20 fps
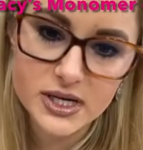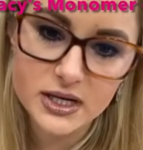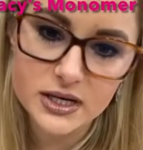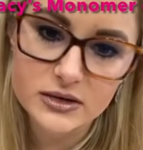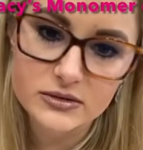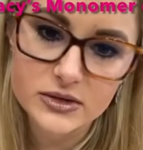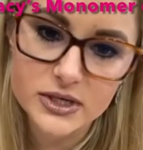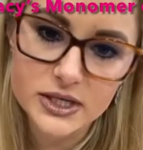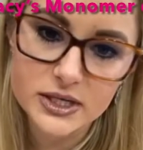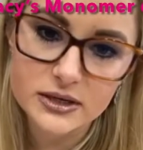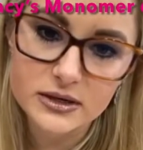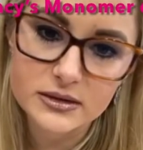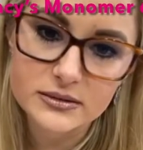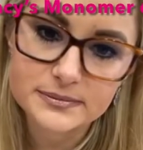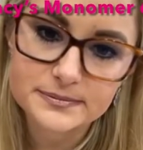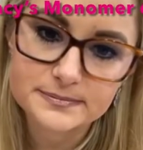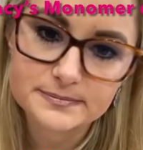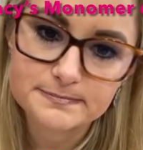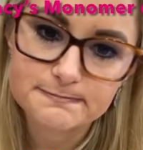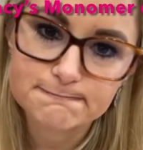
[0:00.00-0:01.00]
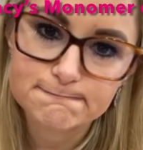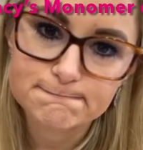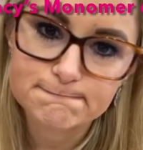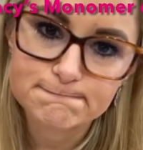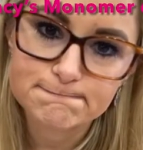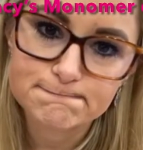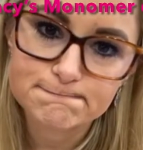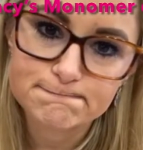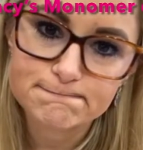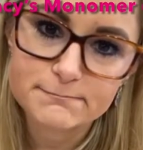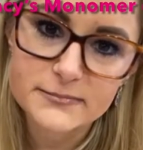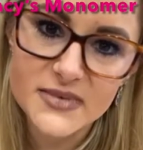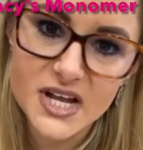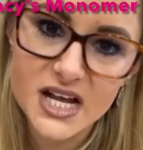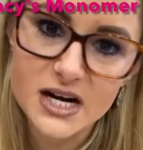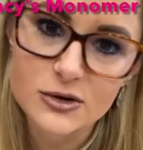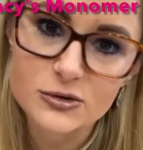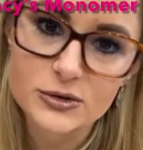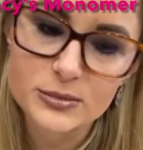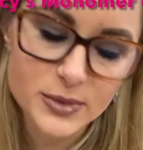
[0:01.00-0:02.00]
over here?
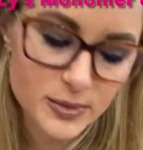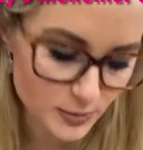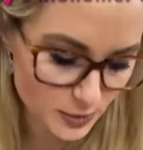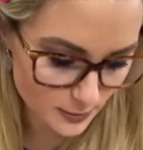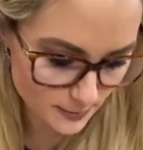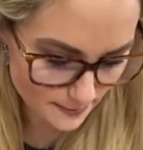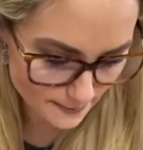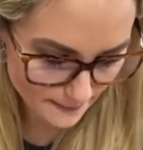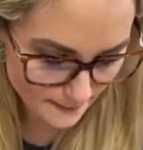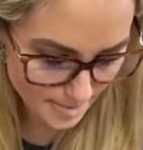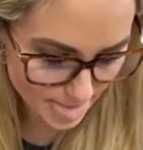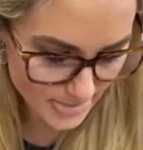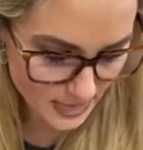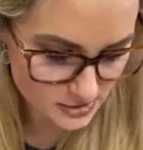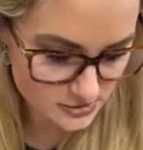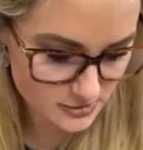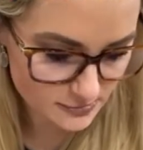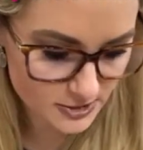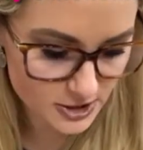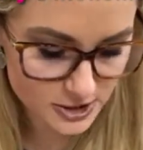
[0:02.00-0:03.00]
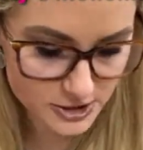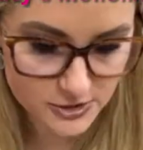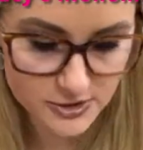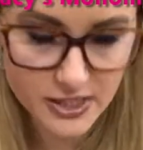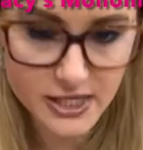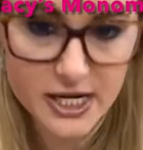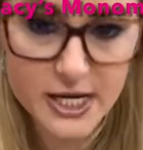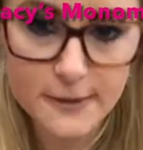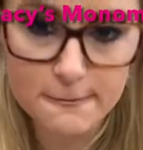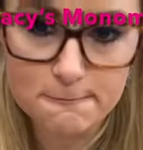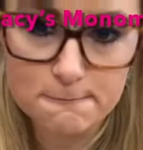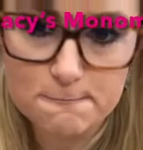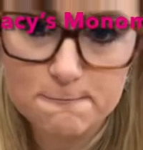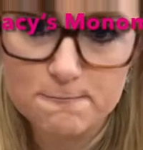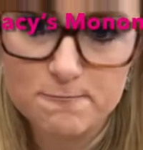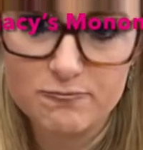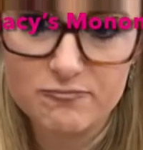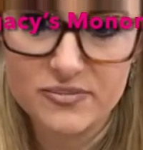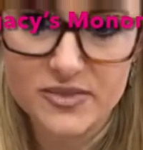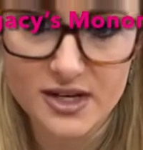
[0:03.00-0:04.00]
I don't remember, so I'm gonna do it again.
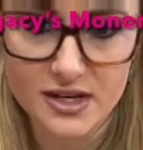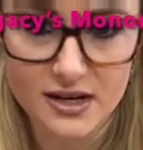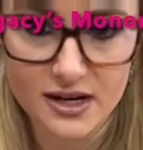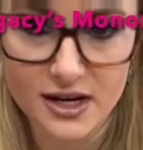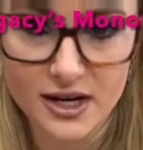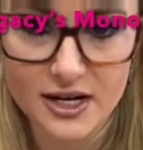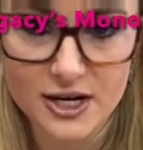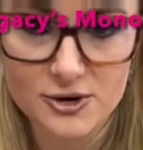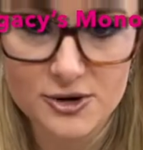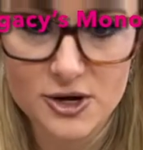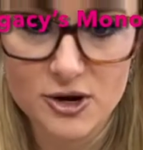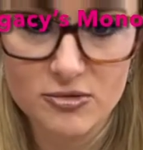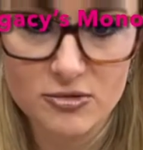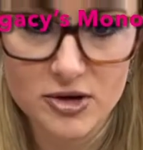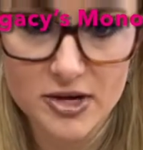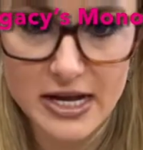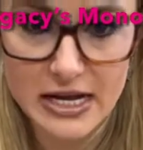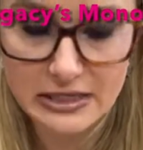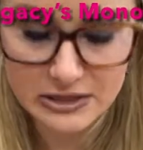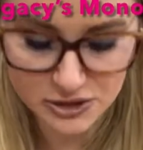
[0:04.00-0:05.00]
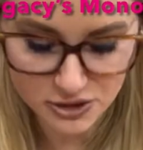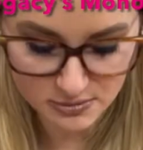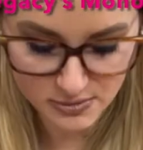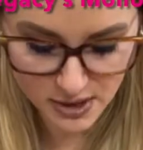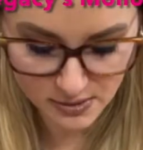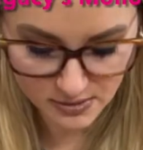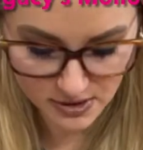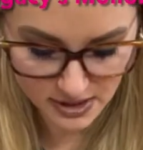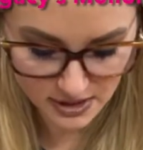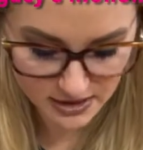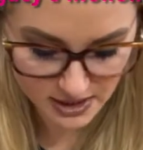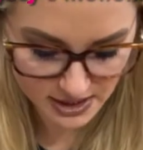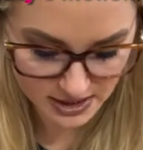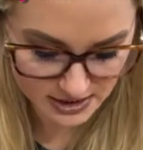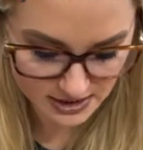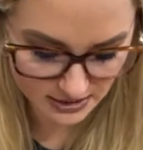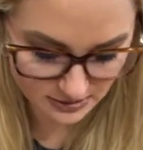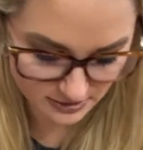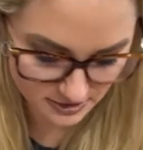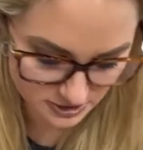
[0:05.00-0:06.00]
I know y'all will answer me, but I think
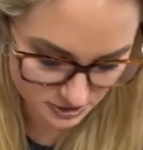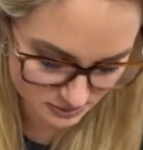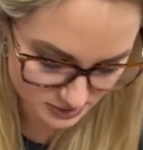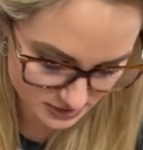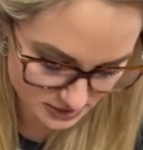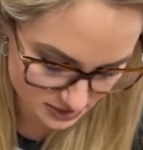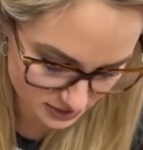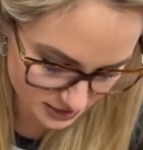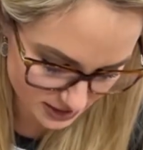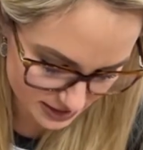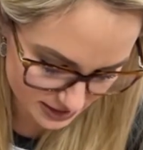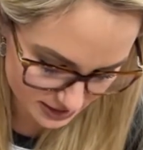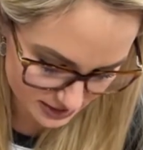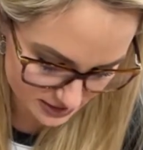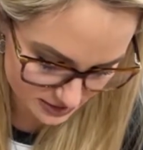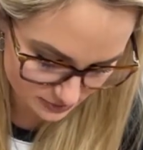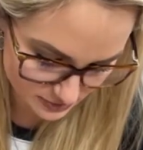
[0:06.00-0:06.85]
it's a little bit delayed, so by